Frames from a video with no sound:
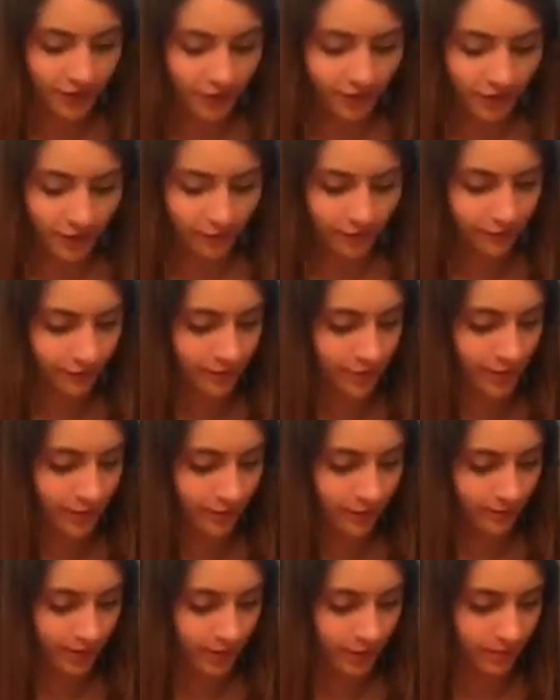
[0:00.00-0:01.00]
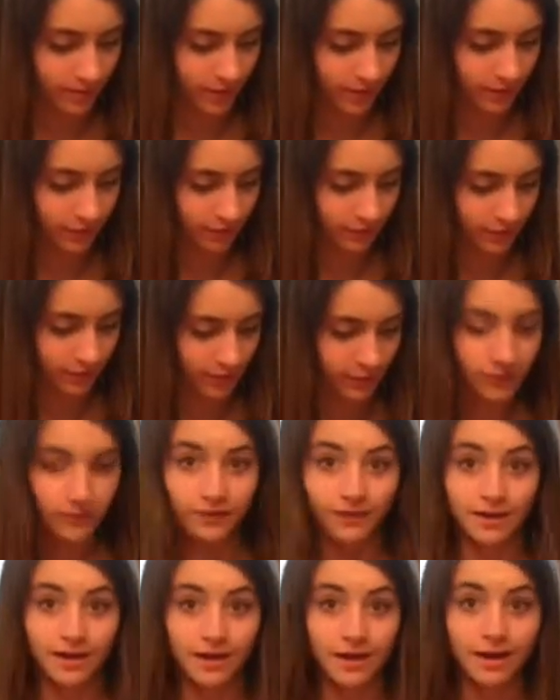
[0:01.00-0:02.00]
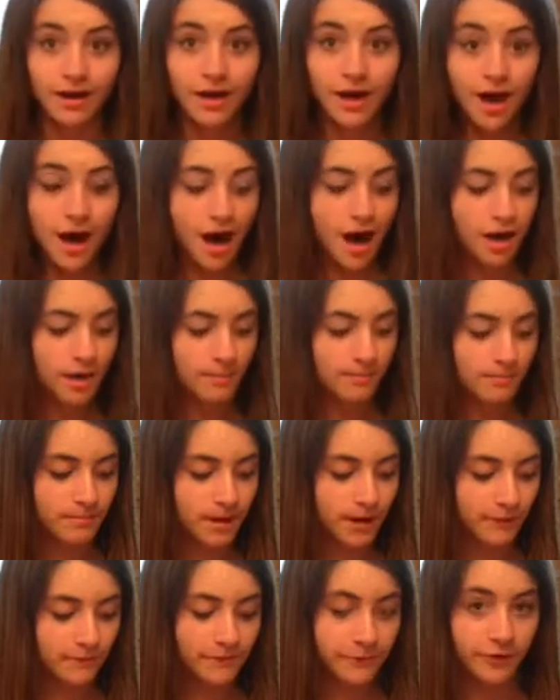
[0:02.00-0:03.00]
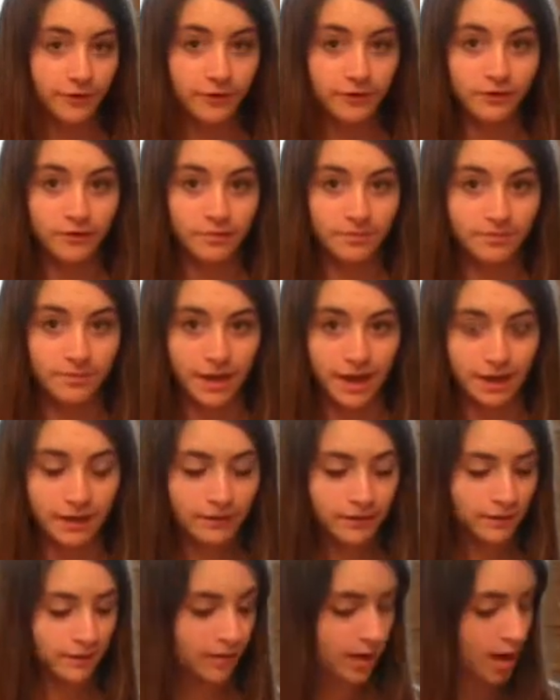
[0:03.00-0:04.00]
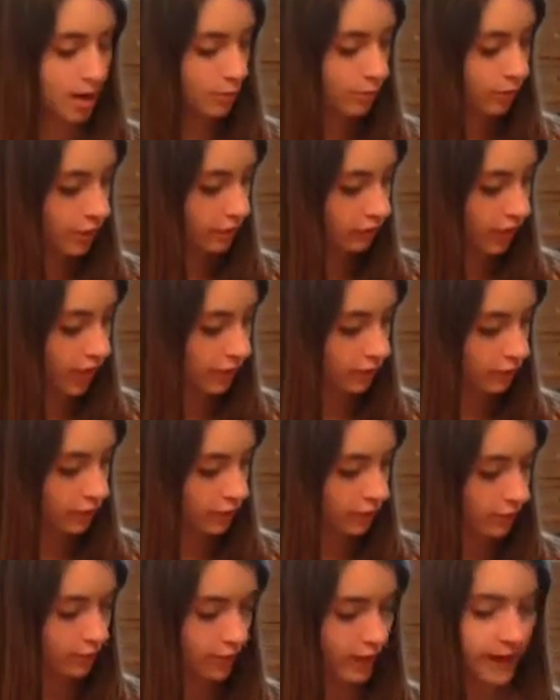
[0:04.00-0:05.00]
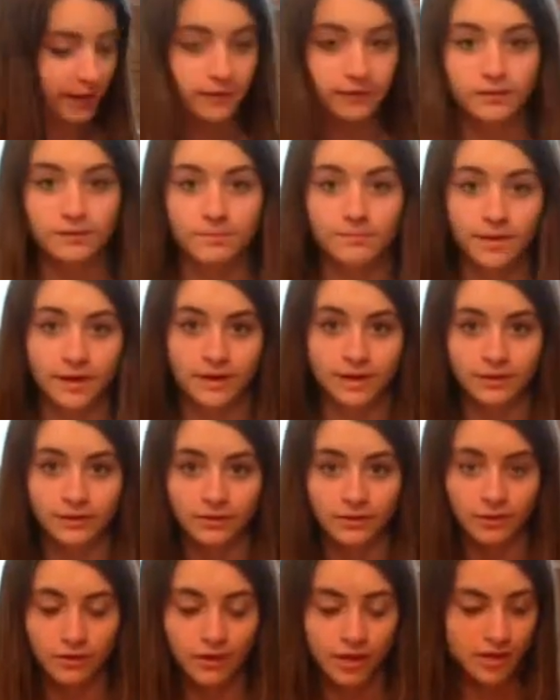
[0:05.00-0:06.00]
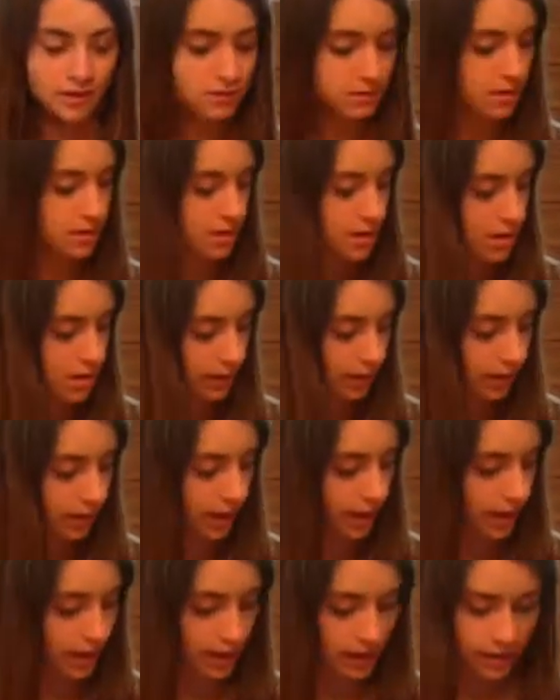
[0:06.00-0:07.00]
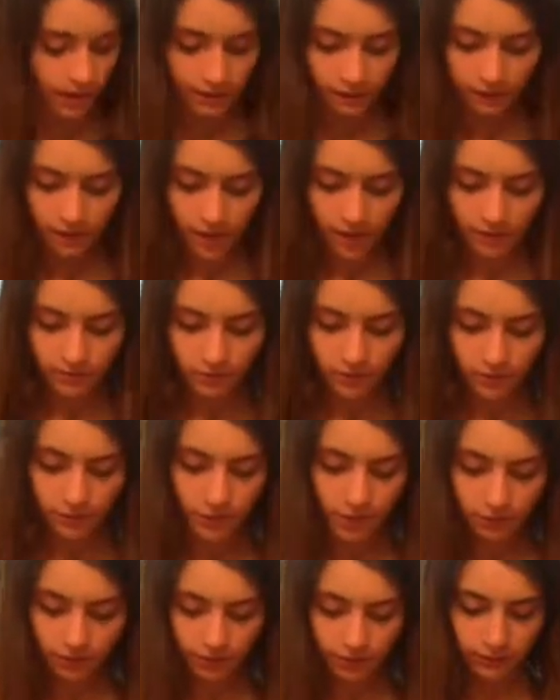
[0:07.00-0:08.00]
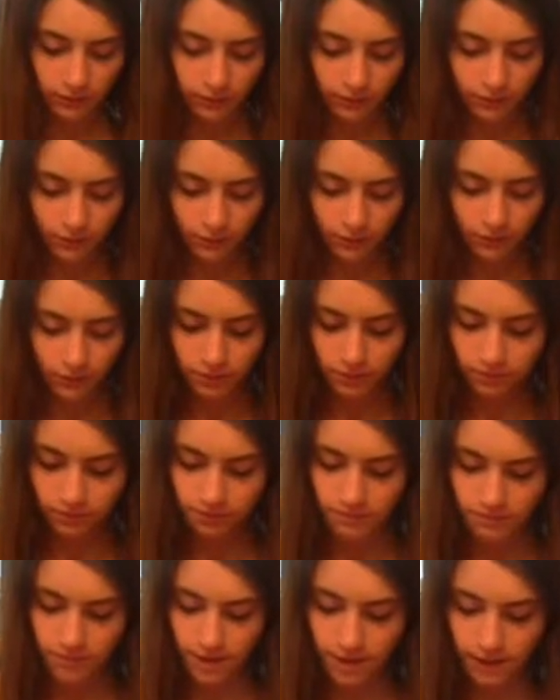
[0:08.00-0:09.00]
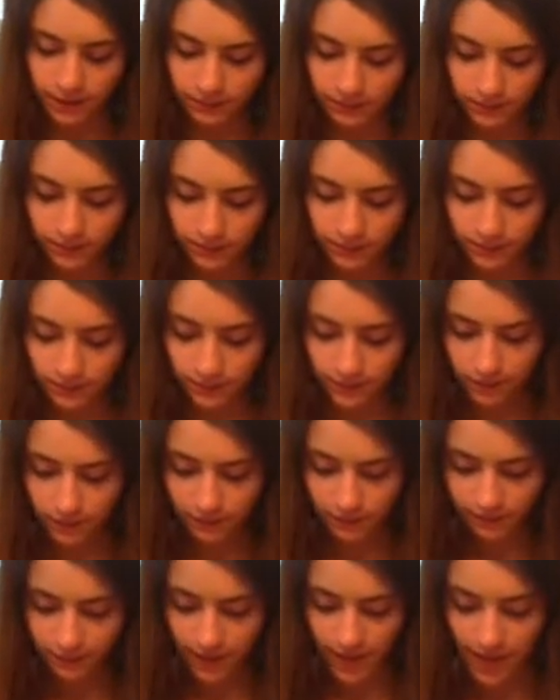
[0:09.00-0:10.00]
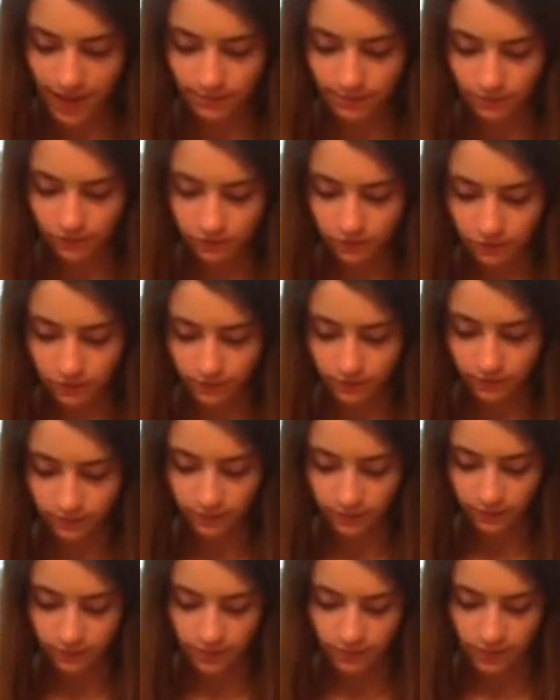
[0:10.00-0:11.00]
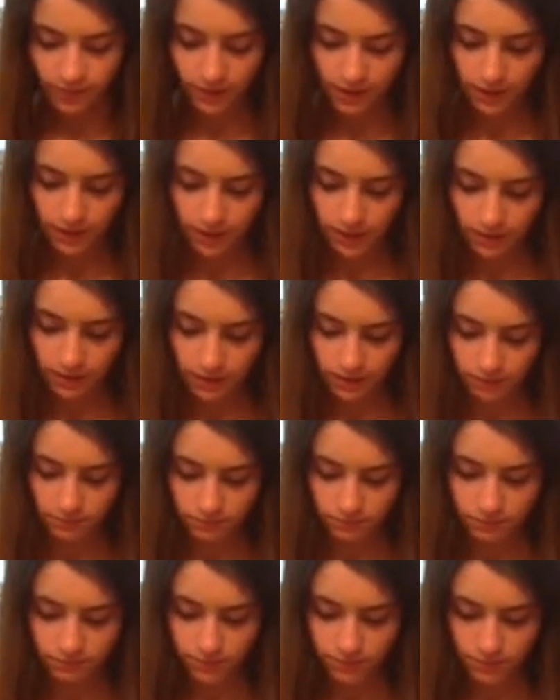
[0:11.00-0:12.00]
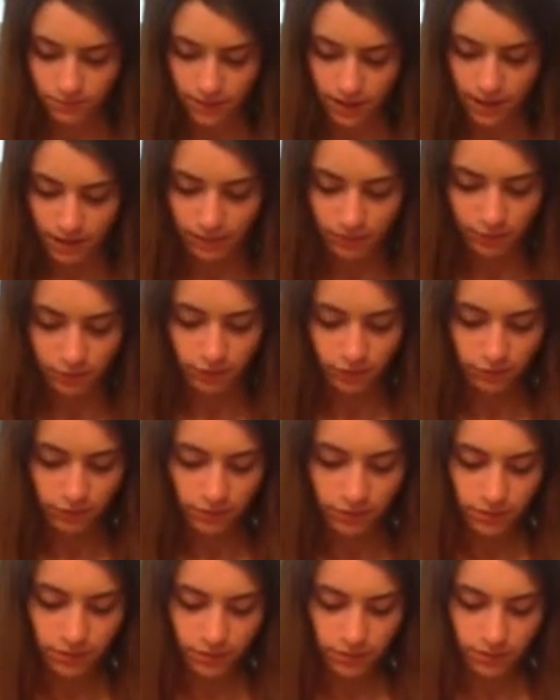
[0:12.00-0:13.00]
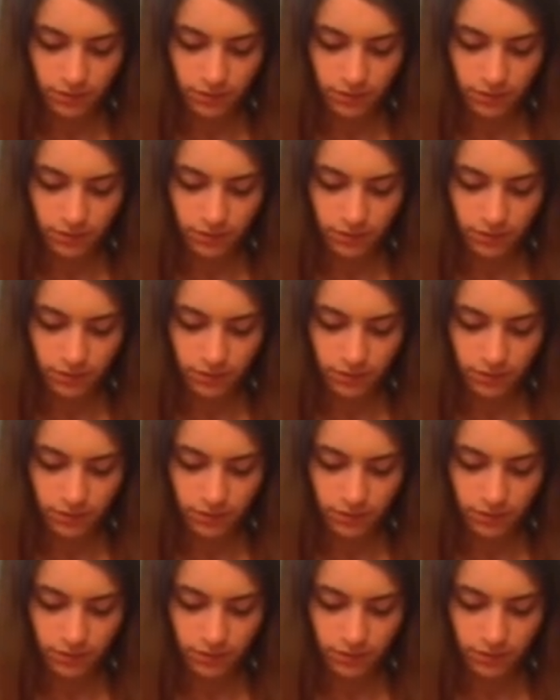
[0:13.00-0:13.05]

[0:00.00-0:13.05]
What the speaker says: off the experiment with using my first base, which I chose as baking soda. And I'm just going to mix some cabbage juice in a bowl.